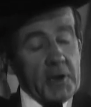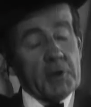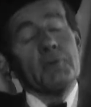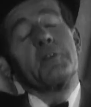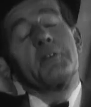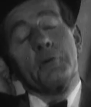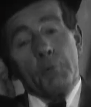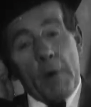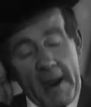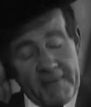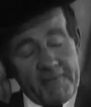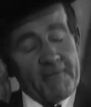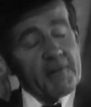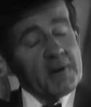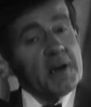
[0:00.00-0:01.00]
know that the
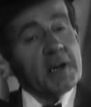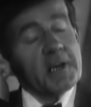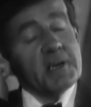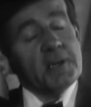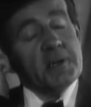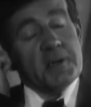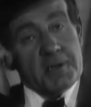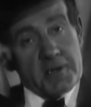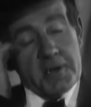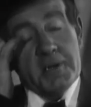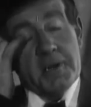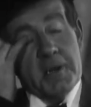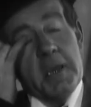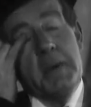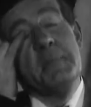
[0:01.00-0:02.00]
wife works
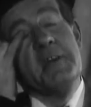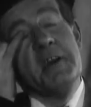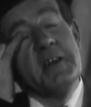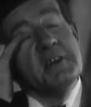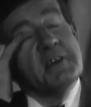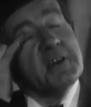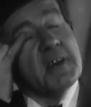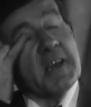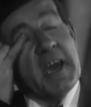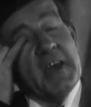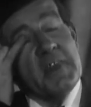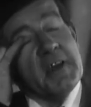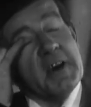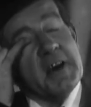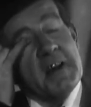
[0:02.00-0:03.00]
just to keep things
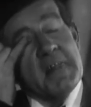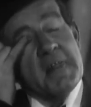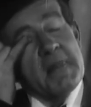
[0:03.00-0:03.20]
together.